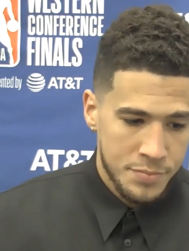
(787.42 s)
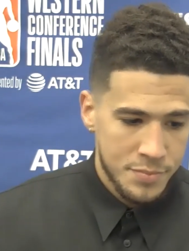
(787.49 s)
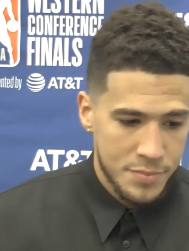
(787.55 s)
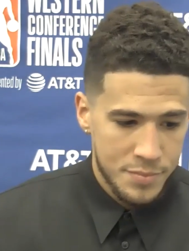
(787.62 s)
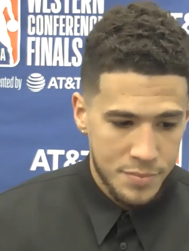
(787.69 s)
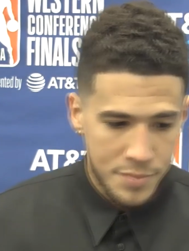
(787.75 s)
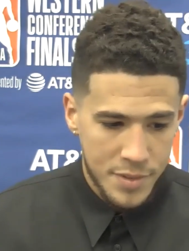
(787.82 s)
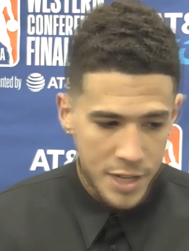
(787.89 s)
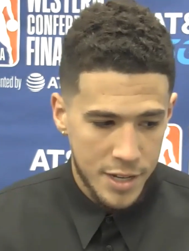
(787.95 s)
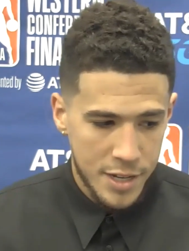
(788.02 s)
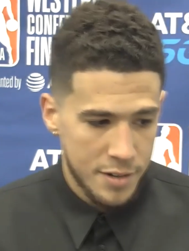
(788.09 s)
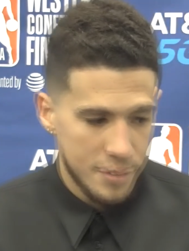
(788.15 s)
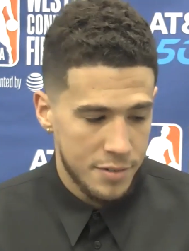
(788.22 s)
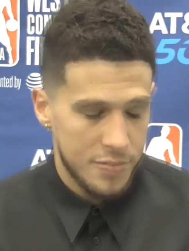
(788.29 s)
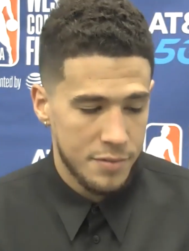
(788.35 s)

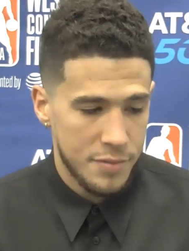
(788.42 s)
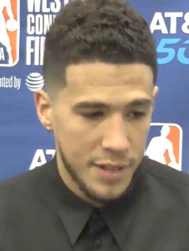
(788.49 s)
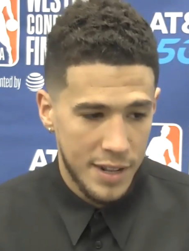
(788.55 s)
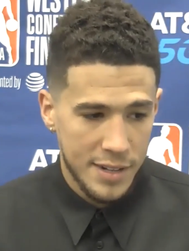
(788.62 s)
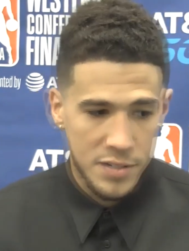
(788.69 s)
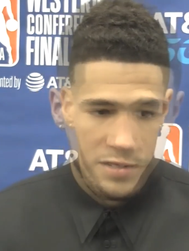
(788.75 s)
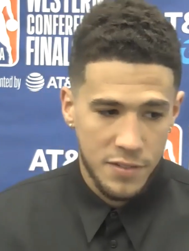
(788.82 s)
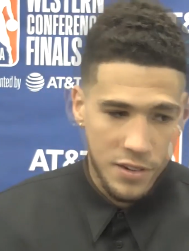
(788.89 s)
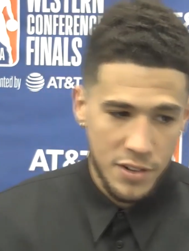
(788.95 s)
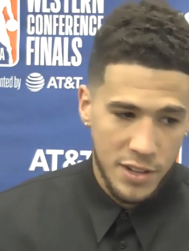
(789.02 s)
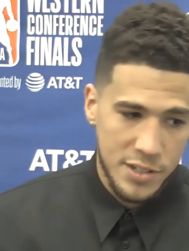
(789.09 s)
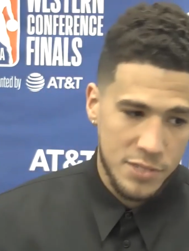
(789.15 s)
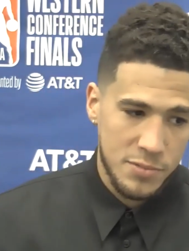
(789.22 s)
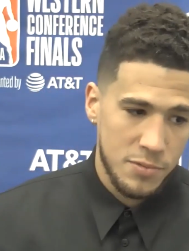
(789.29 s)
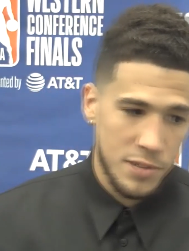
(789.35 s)
and I just feel that's
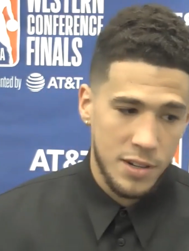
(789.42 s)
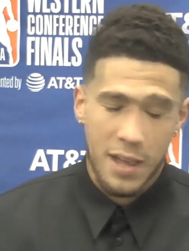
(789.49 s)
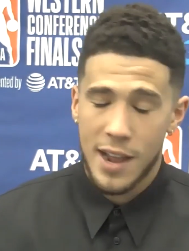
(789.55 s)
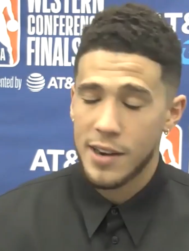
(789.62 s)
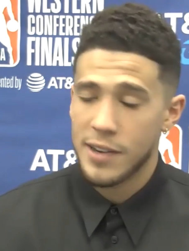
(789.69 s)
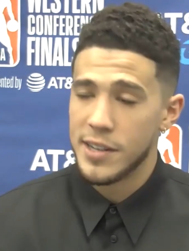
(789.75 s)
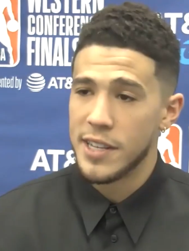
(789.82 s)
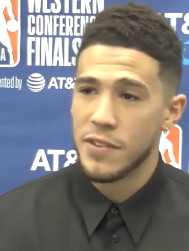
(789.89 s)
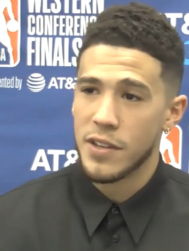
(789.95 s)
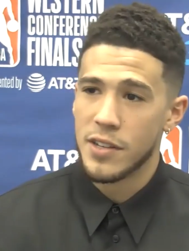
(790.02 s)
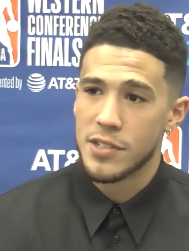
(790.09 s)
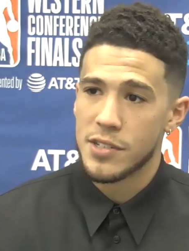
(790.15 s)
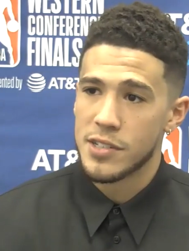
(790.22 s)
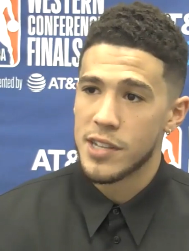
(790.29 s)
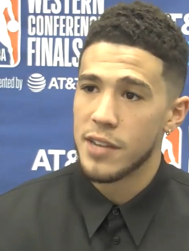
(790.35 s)
what a lot of
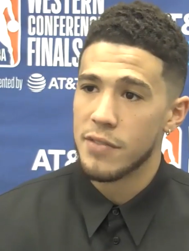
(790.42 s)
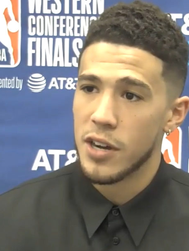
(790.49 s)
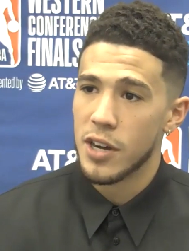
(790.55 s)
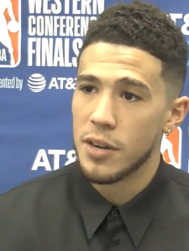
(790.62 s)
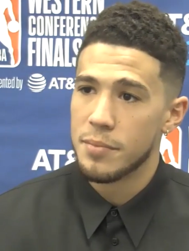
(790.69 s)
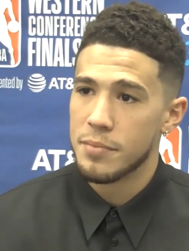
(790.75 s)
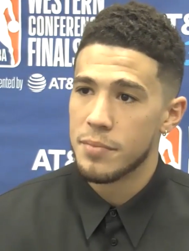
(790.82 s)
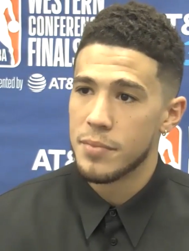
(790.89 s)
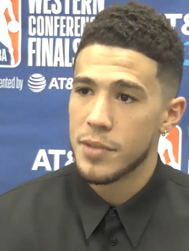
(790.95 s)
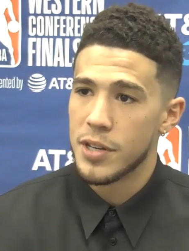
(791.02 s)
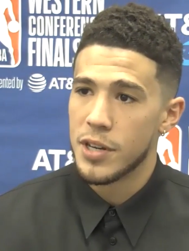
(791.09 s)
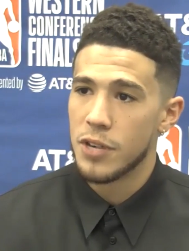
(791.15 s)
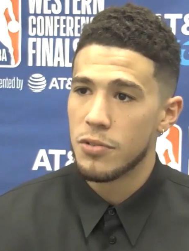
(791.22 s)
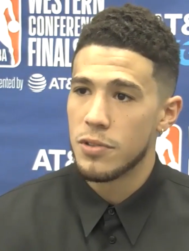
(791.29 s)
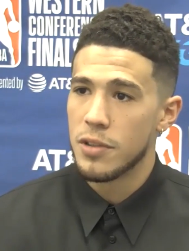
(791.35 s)
defenses give up, you know,
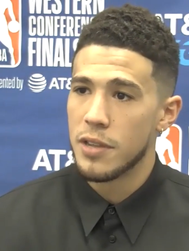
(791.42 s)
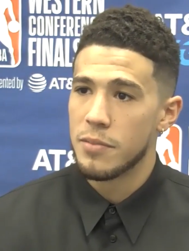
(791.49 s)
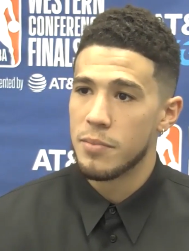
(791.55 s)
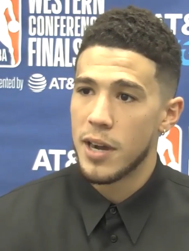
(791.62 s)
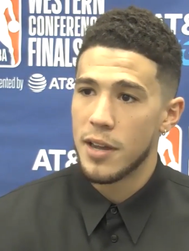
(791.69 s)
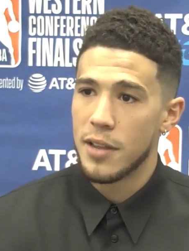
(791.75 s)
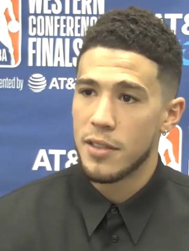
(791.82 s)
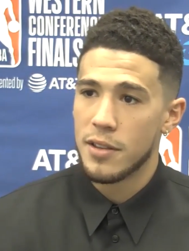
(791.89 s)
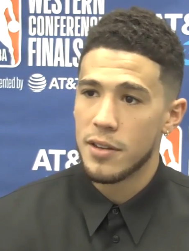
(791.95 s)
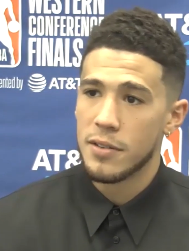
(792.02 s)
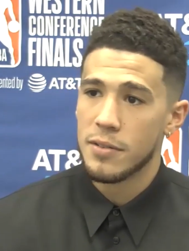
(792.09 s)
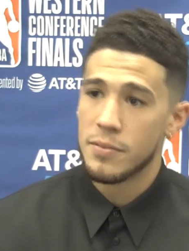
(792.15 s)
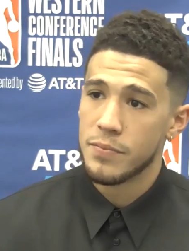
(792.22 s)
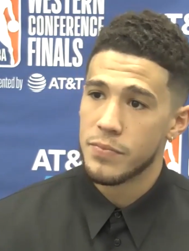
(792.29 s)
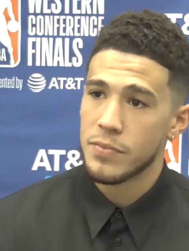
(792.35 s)
living by the
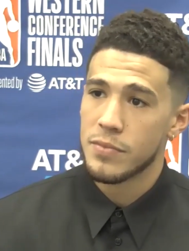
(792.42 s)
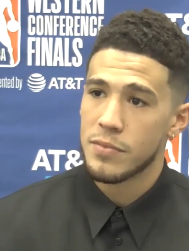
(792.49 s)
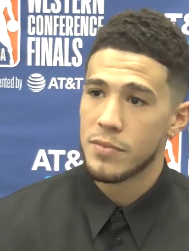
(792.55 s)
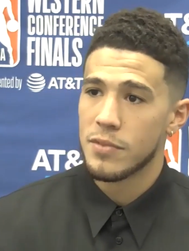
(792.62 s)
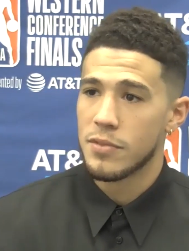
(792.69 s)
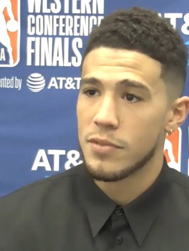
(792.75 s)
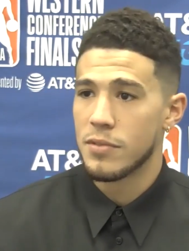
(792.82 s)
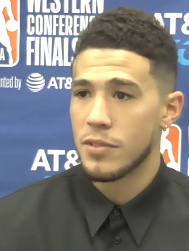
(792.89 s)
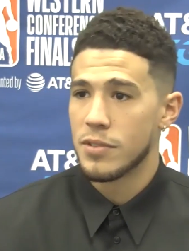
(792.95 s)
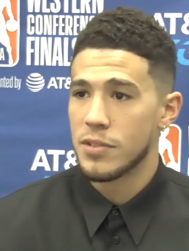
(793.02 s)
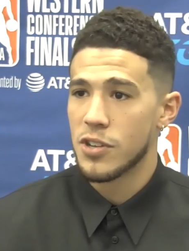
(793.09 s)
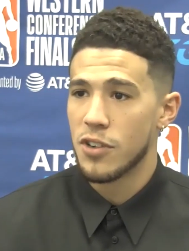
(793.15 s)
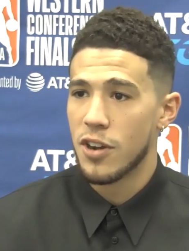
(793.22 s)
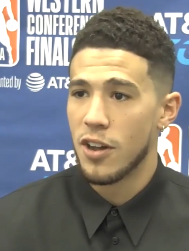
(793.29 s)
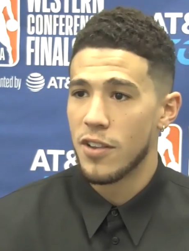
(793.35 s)

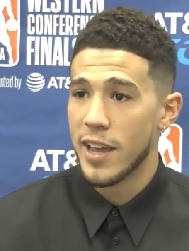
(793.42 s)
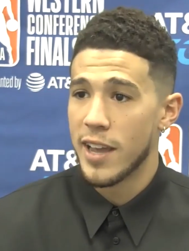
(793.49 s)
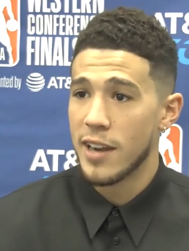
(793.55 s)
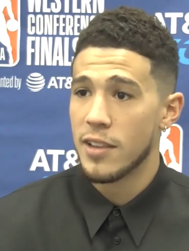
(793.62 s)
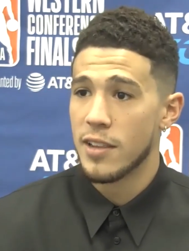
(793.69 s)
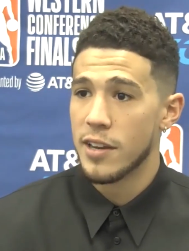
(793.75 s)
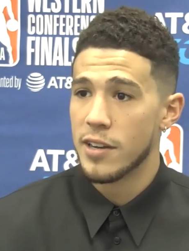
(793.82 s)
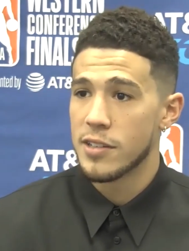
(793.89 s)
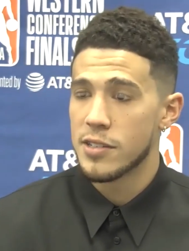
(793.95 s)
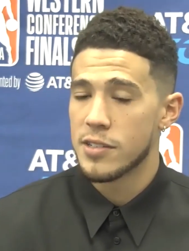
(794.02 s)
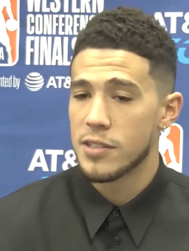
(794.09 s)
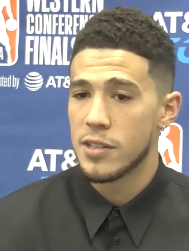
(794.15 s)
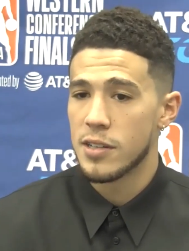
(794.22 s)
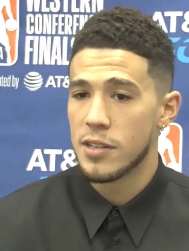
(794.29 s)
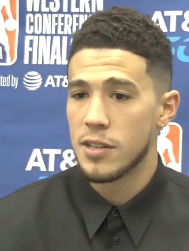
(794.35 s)
so-called analytics.
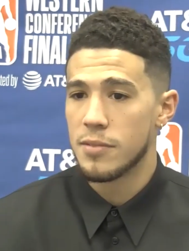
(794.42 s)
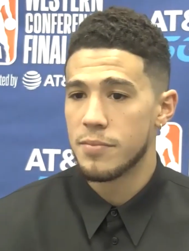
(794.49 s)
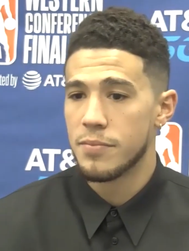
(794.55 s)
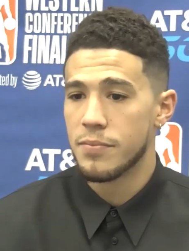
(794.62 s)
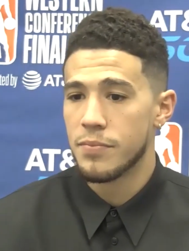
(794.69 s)
Um,